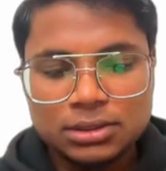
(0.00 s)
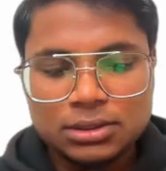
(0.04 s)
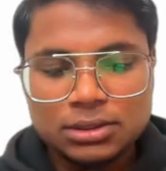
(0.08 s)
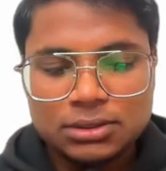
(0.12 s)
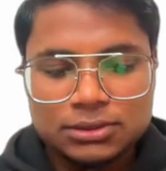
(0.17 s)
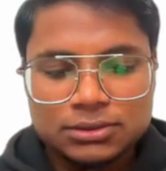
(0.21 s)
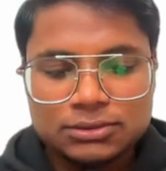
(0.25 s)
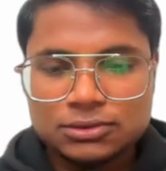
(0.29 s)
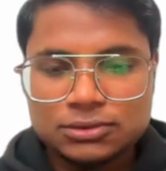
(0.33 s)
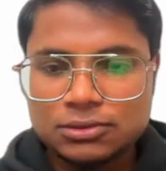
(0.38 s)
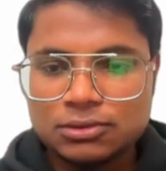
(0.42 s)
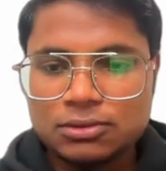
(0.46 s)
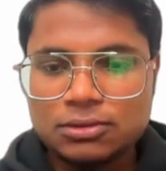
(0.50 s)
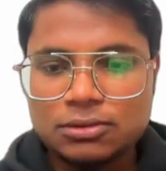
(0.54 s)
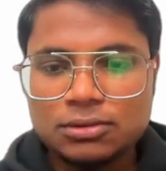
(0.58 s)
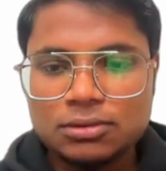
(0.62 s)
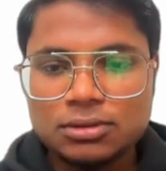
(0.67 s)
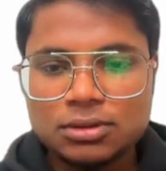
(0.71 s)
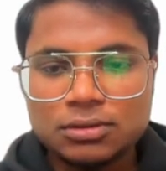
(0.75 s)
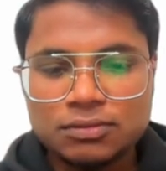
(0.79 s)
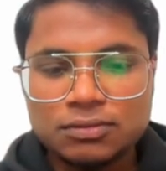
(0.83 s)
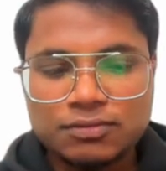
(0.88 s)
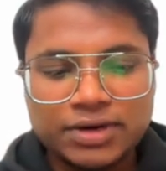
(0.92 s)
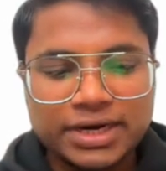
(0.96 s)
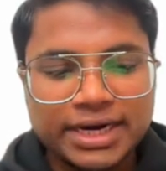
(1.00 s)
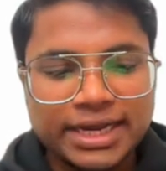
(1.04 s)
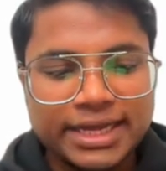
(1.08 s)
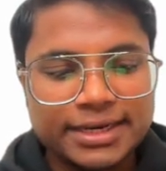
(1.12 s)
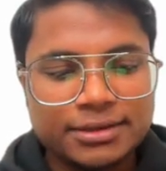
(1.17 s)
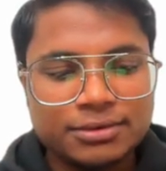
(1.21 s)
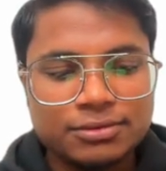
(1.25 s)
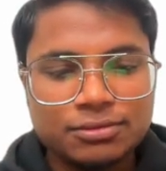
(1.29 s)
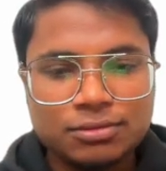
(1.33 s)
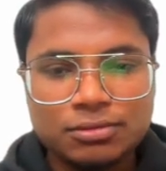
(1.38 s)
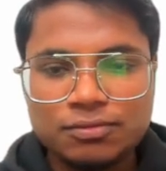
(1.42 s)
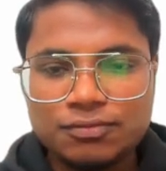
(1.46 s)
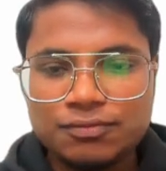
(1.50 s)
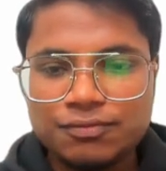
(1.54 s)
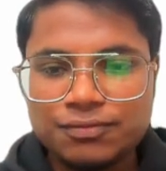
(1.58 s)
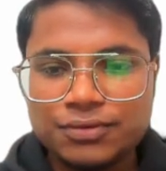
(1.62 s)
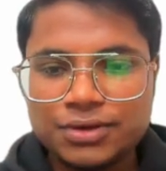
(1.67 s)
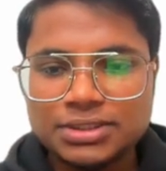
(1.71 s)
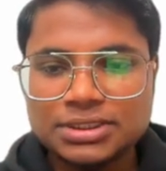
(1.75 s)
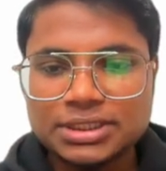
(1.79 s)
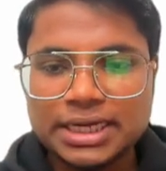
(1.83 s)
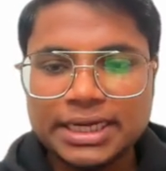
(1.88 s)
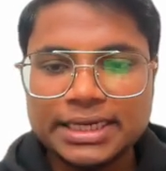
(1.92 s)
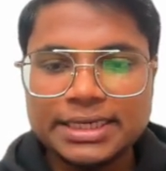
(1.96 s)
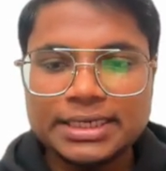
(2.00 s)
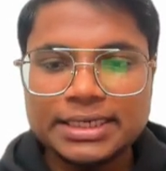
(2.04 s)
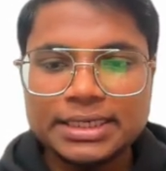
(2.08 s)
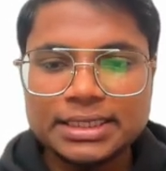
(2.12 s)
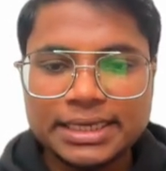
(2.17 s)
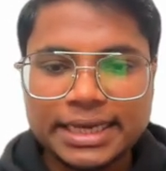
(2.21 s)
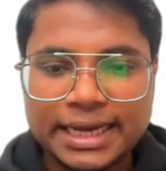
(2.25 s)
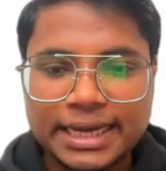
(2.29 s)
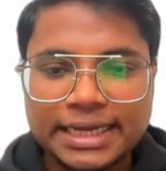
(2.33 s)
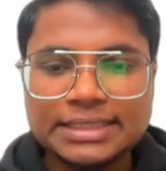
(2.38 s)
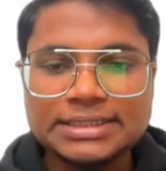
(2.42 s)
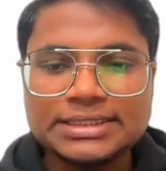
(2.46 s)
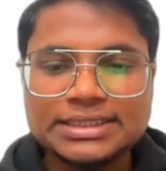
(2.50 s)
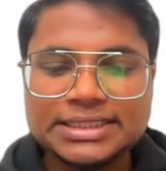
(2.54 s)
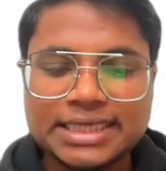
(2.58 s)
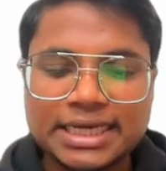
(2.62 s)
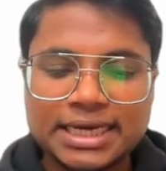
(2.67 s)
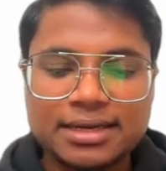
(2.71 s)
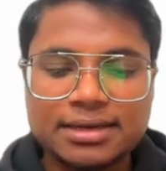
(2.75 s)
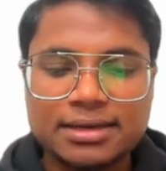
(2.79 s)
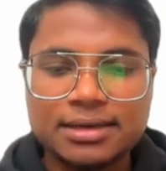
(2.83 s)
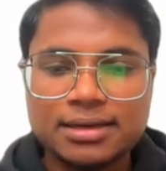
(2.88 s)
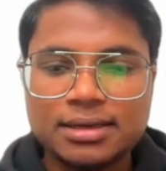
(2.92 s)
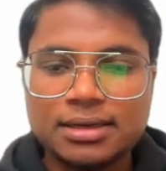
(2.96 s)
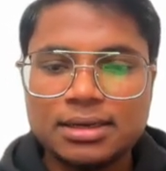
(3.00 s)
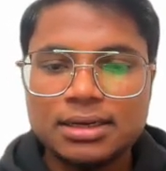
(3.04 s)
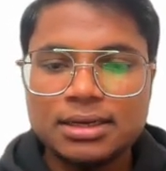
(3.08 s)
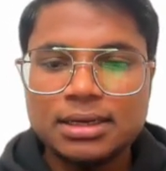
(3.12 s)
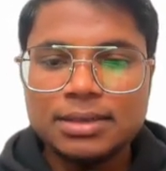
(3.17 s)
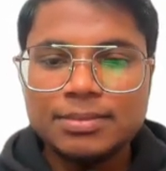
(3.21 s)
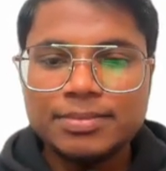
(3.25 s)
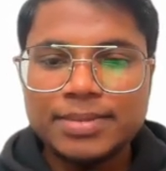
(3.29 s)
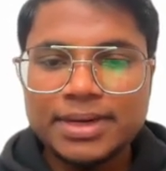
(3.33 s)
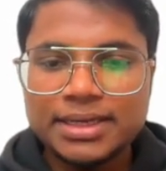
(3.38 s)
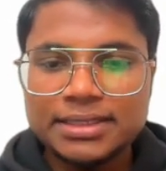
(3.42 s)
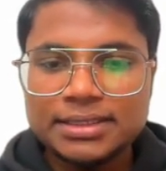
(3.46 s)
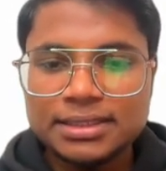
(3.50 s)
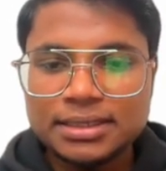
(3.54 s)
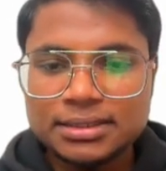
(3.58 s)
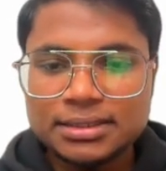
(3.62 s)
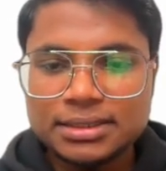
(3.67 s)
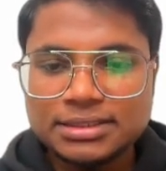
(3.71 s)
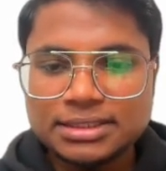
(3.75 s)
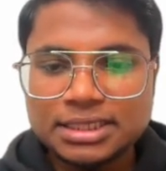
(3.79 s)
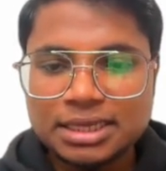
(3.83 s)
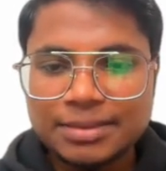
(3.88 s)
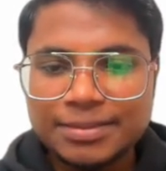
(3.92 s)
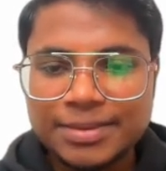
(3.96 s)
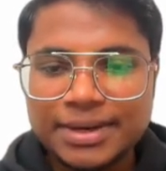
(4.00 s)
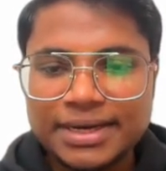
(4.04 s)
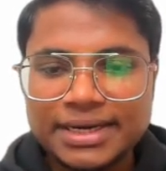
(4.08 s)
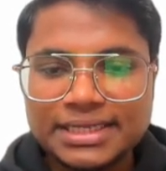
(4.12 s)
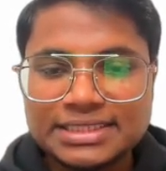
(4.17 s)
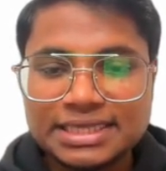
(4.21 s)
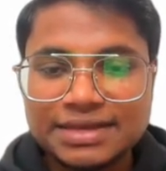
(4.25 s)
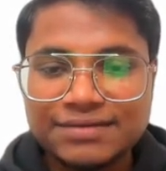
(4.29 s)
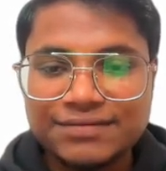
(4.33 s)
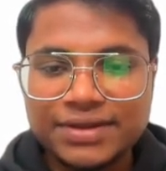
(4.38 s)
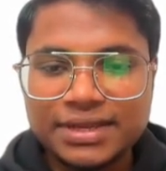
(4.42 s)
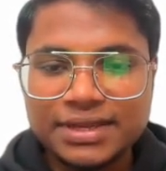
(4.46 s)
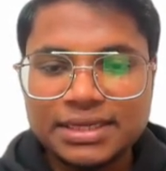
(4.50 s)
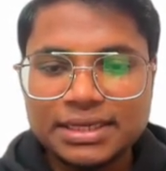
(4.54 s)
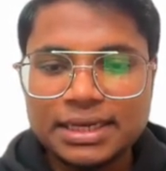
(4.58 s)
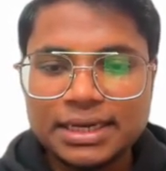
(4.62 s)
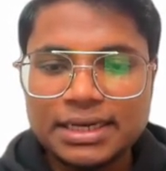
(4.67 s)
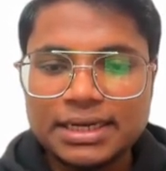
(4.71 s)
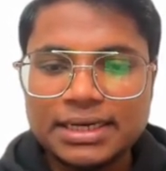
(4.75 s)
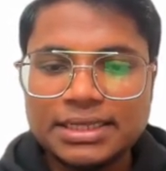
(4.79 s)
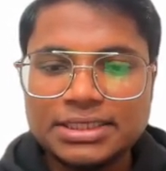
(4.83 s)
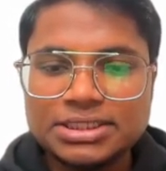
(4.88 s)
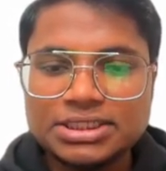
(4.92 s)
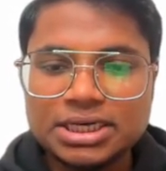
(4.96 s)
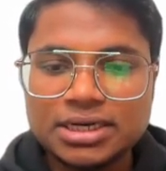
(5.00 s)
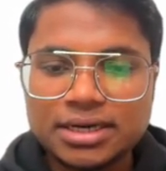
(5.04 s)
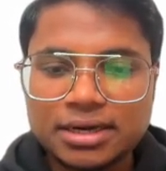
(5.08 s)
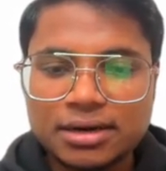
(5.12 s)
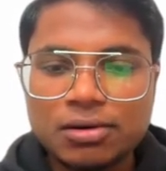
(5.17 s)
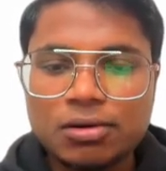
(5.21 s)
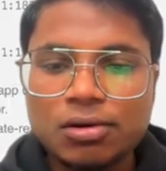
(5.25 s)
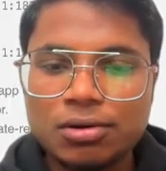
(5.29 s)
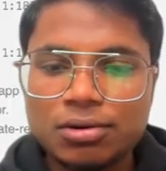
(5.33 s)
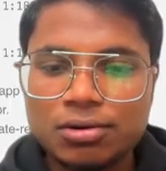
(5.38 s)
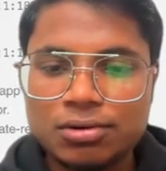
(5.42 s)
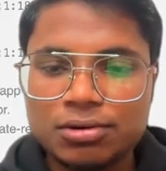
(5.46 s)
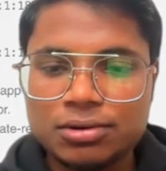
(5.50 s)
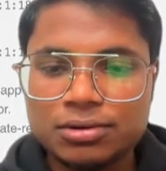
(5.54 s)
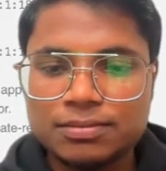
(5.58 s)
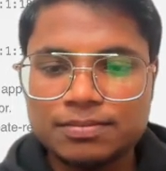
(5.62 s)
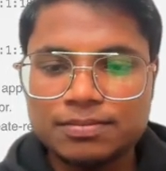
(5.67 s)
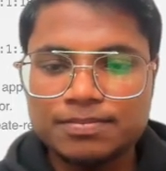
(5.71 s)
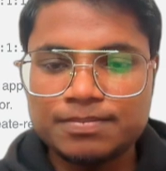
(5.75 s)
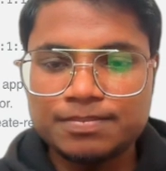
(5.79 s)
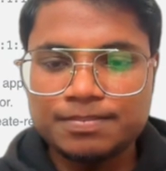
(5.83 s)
So what I can do, first I can check whether this comment is having any children or not.